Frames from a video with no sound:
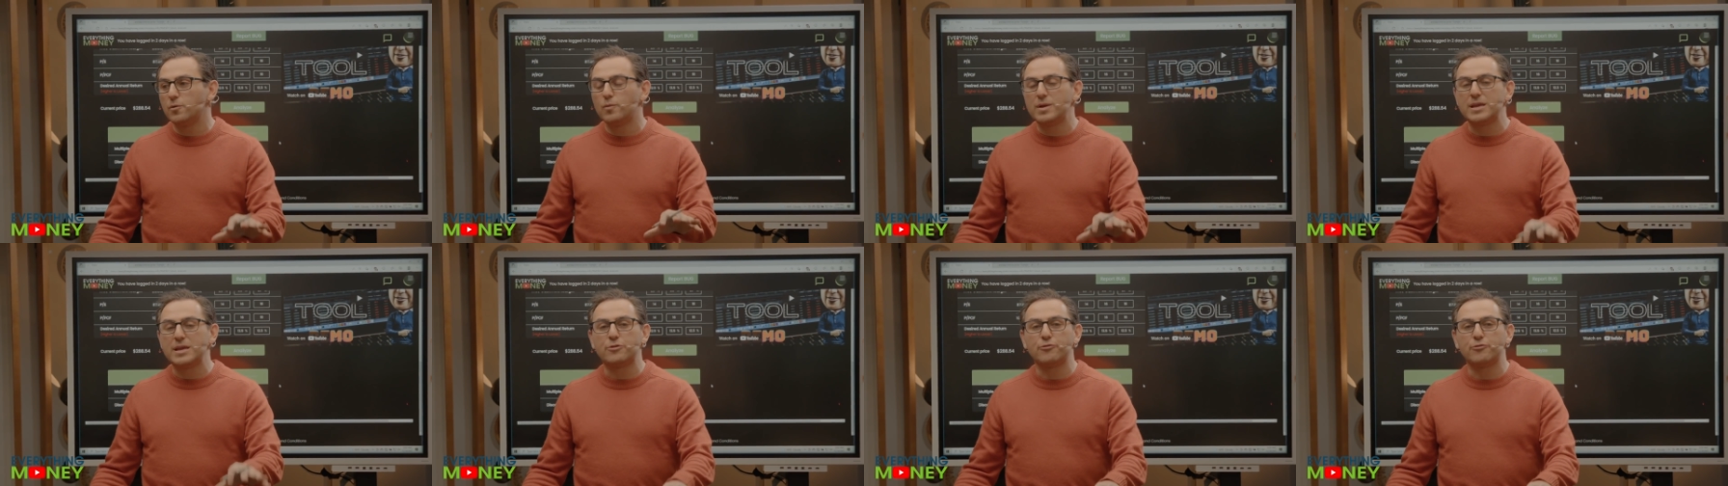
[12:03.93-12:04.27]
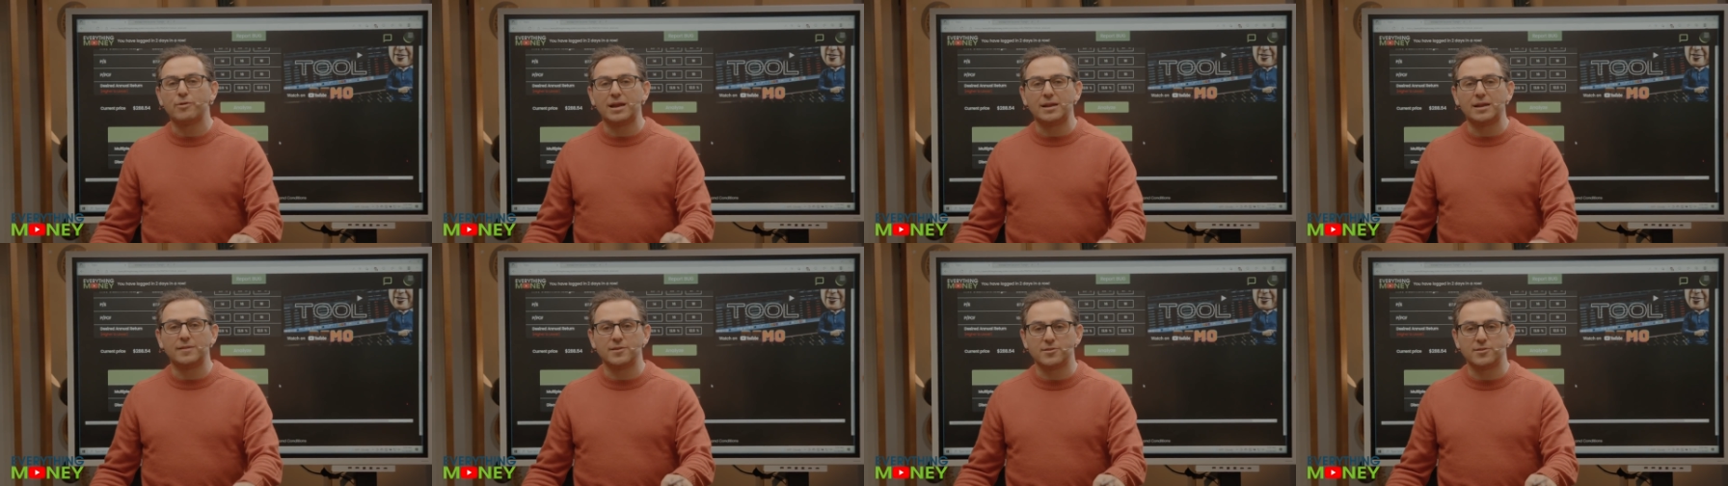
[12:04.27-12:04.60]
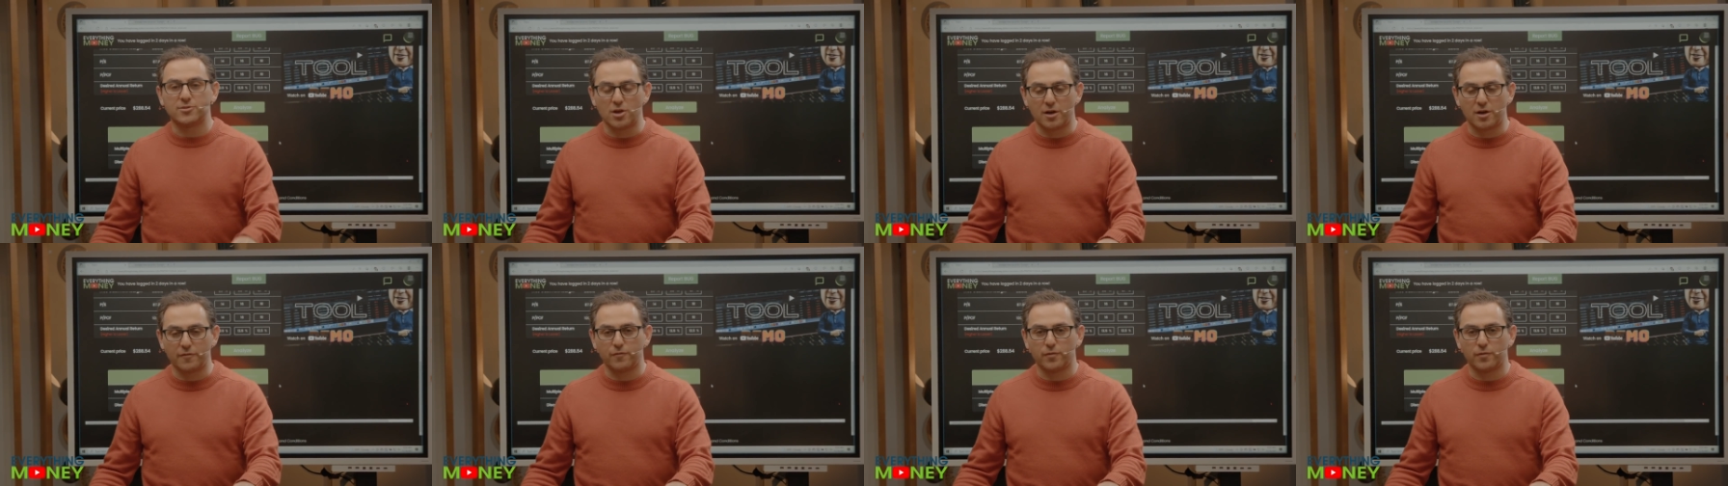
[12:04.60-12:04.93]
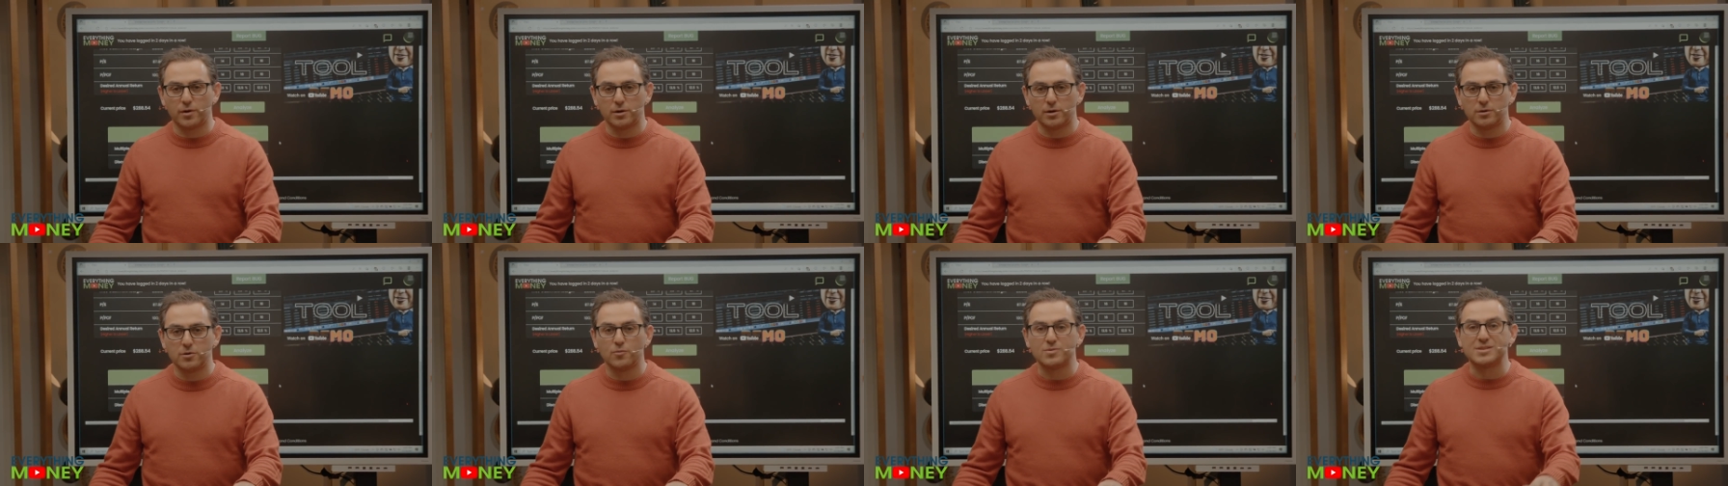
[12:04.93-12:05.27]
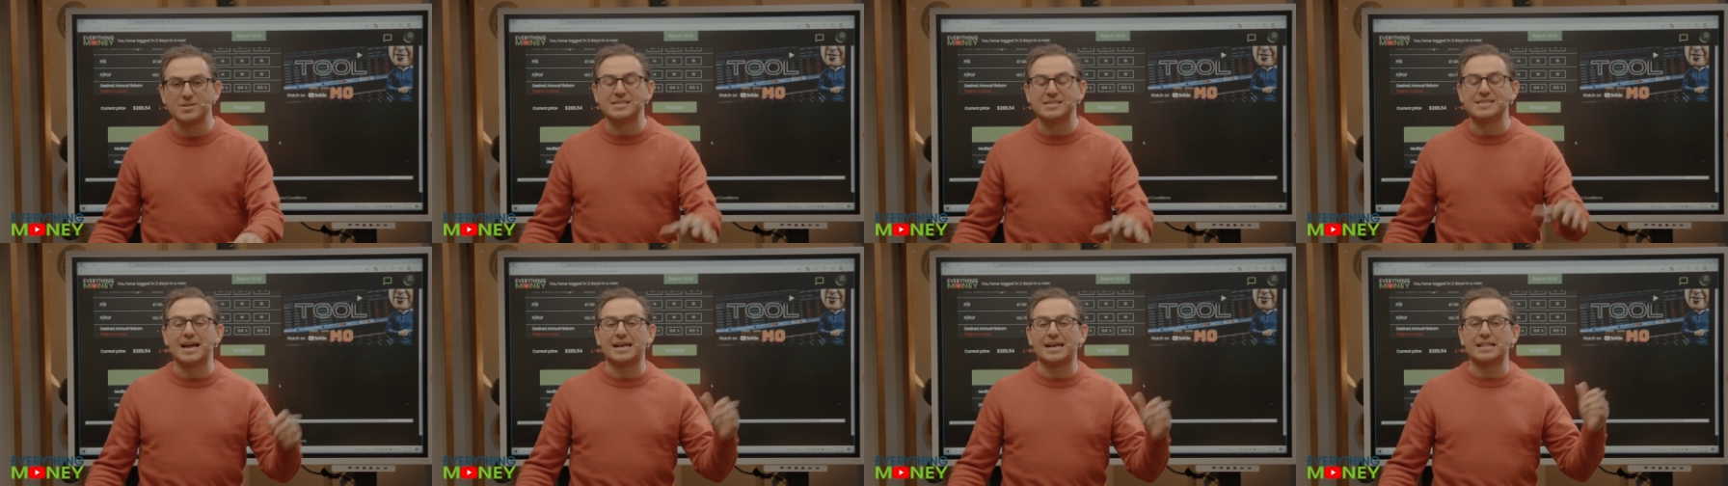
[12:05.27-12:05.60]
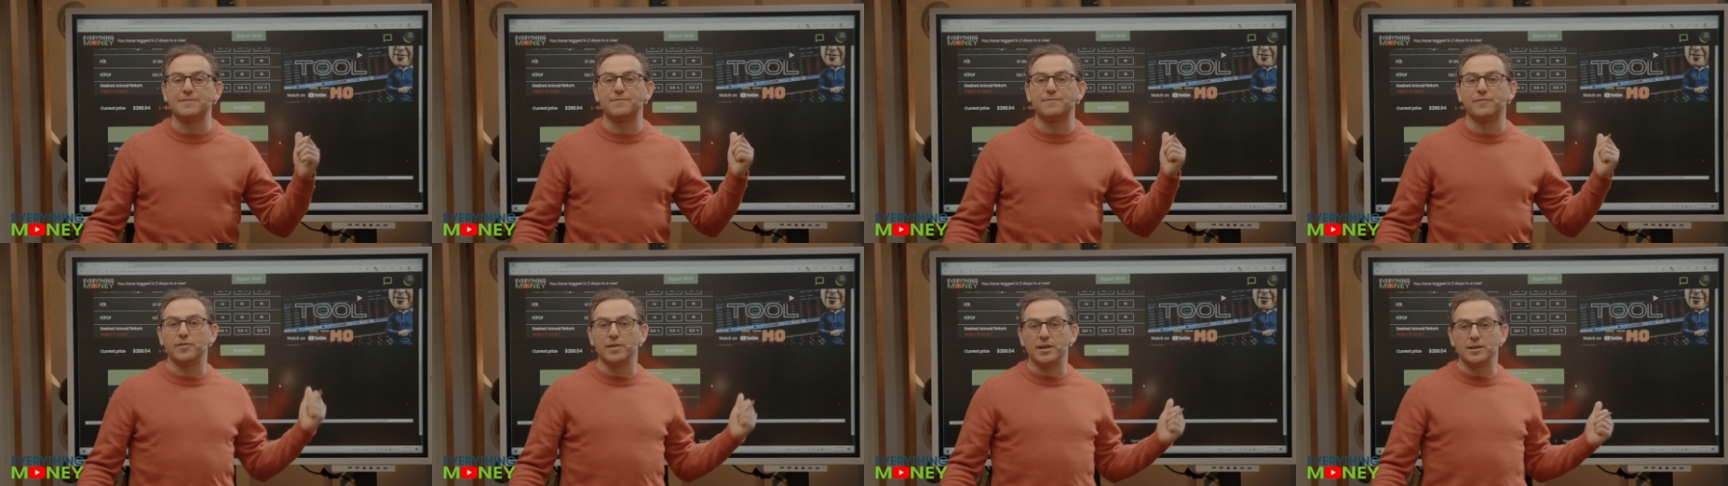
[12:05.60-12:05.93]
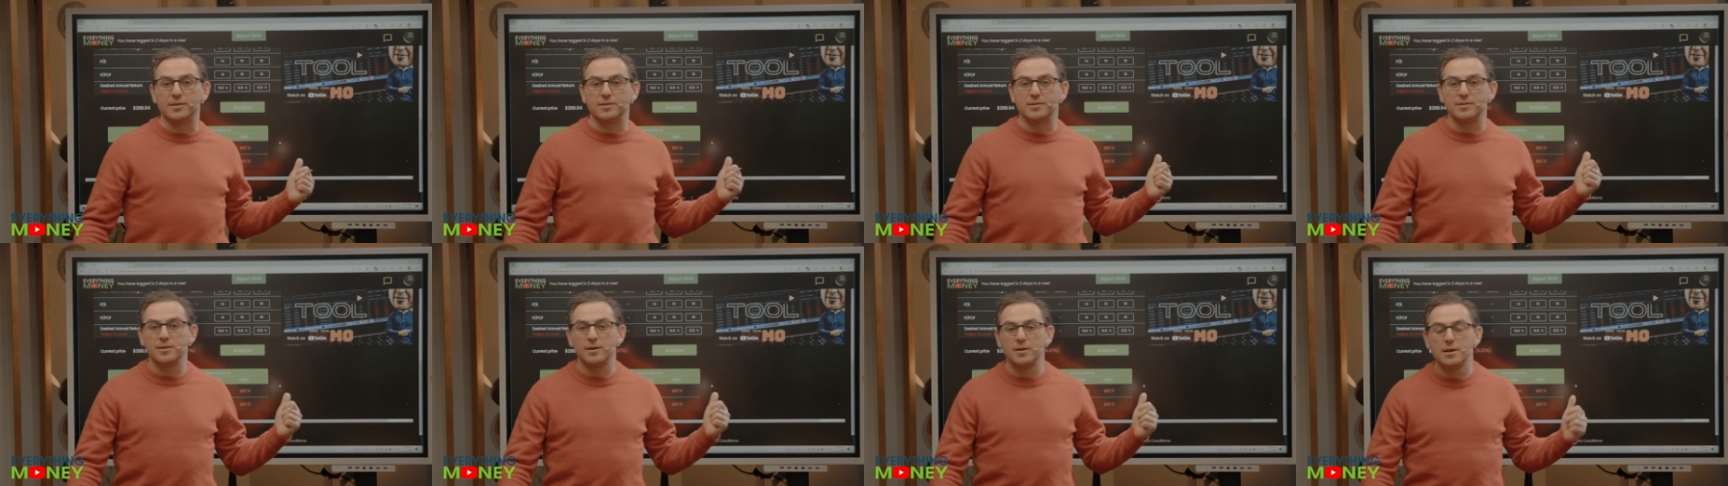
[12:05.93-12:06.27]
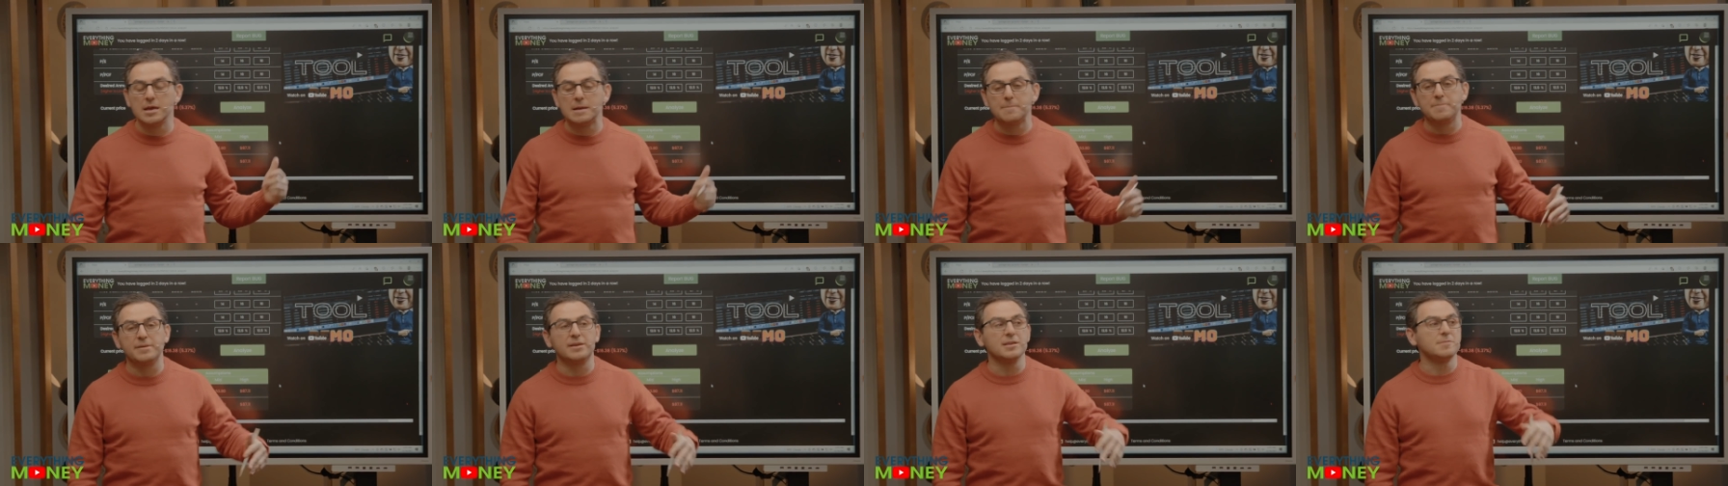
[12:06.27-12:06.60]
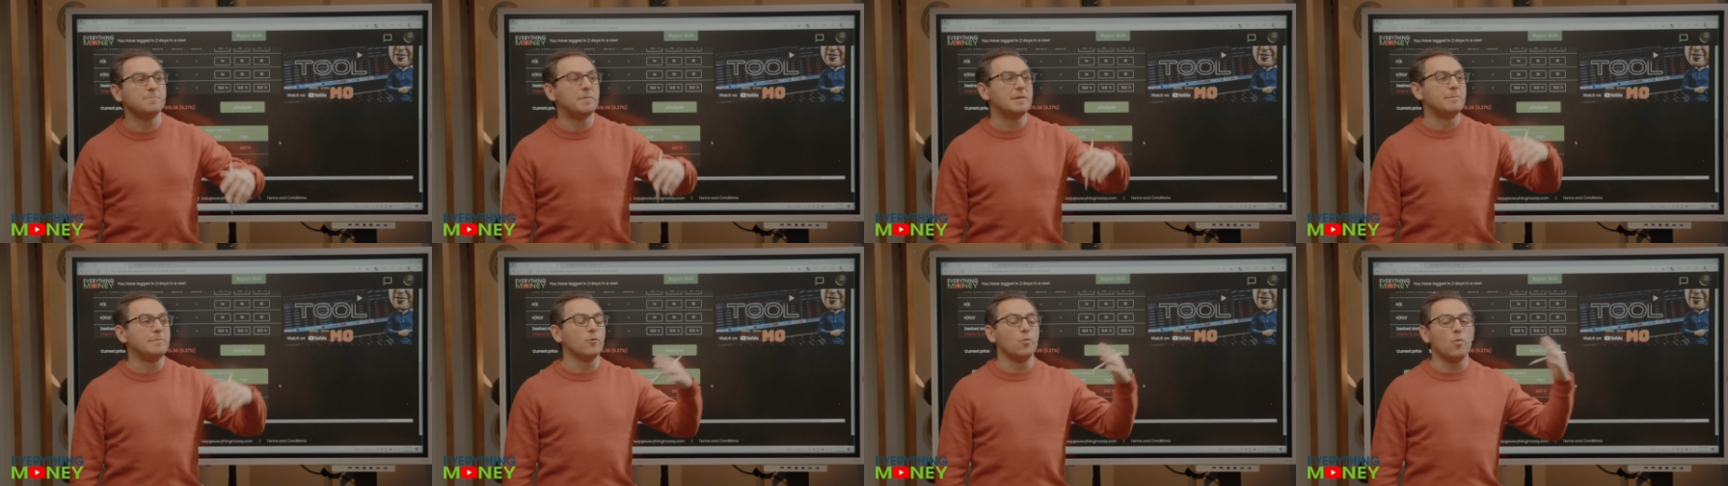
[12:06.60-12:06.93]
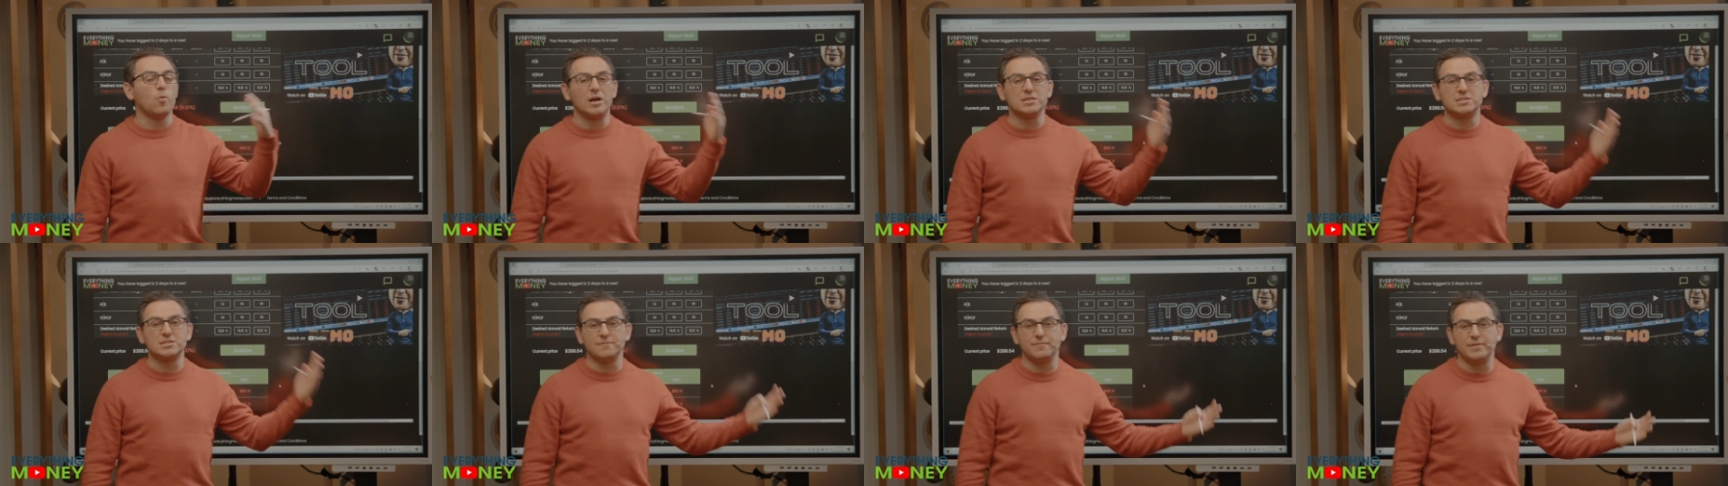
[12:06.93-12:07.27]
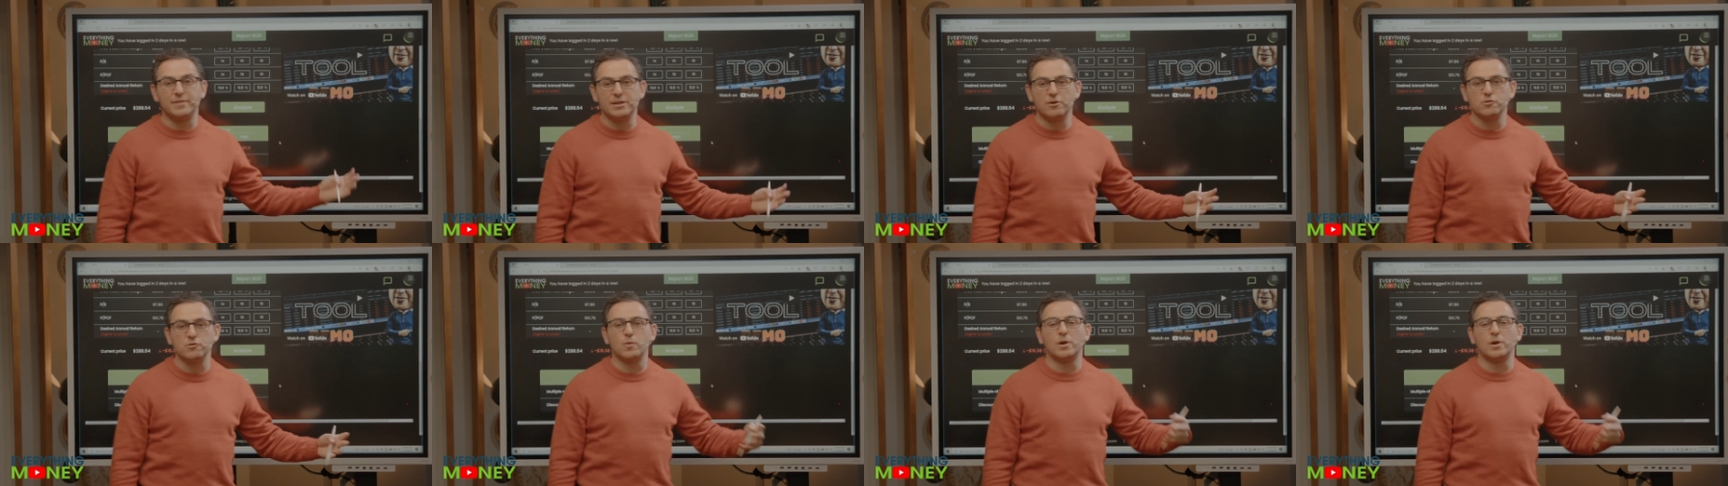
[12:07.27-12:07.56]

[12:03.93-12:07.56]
we created the software was exactly for this because people watch the videos,